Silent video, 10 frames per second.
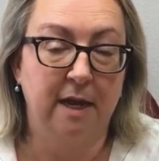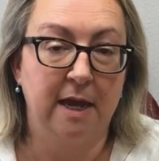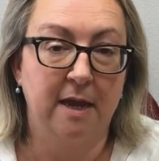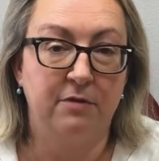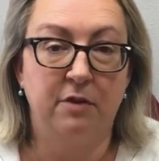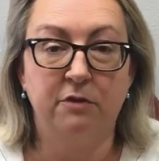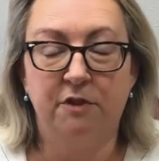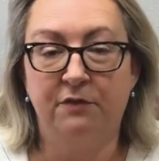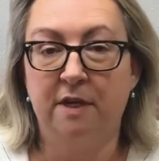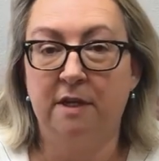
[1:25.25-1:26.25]
And
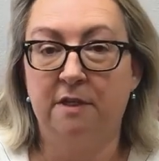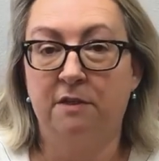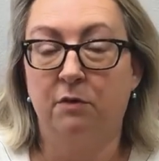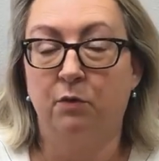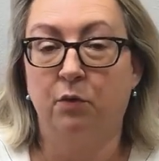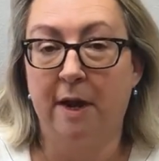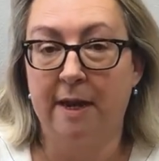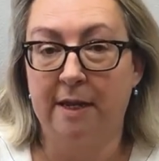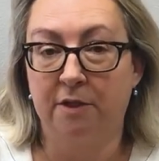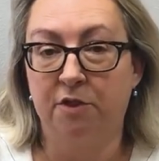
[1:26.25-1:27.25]
those fees
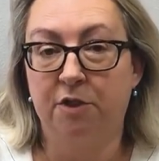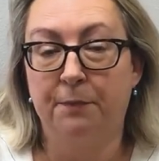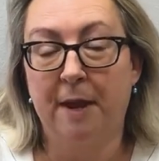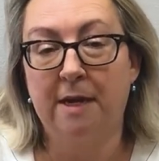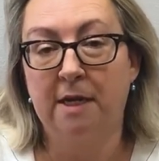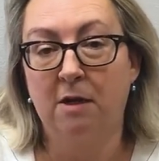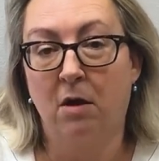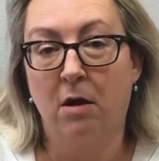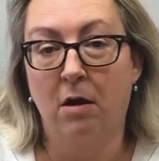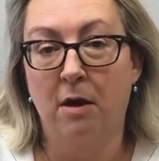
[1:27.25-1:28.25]
range depending
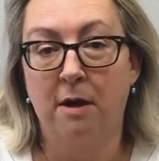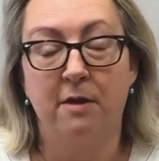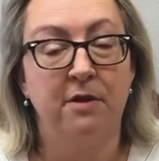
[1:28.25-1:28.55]
on